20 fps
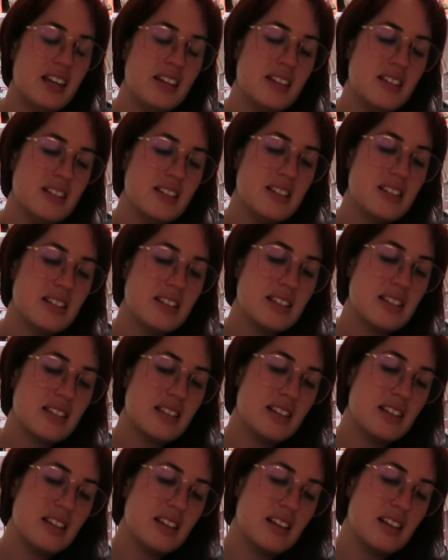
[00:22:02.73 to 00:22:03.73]

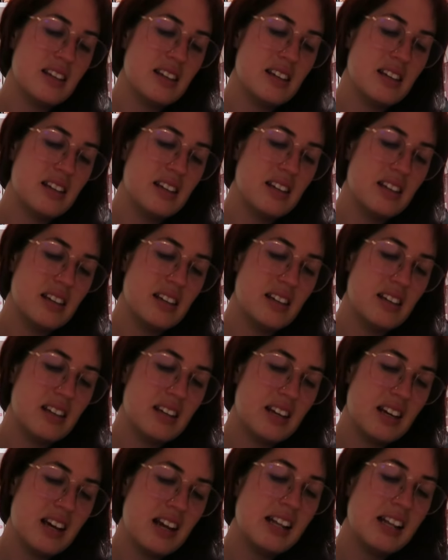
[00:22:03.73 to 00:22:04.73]
is
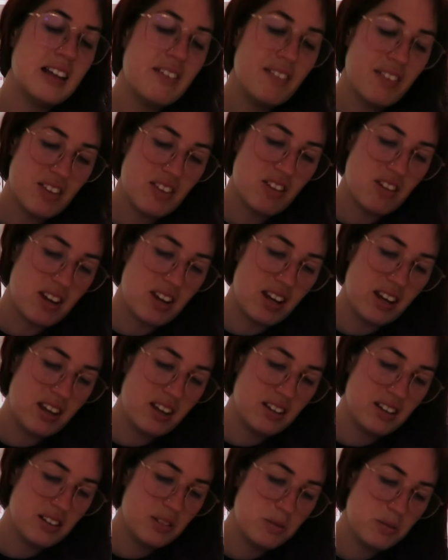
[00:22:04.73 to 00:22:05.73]
11:30,
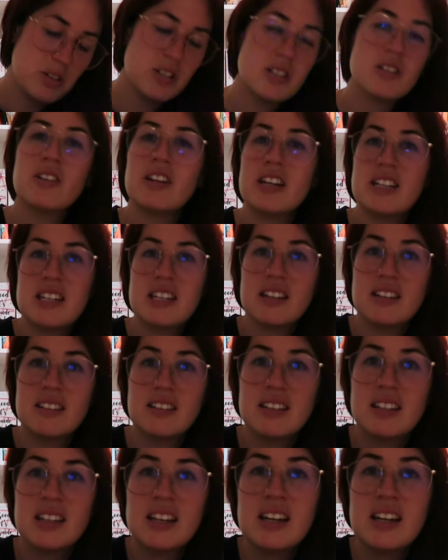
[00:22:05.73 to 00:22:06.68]
which is not ideal,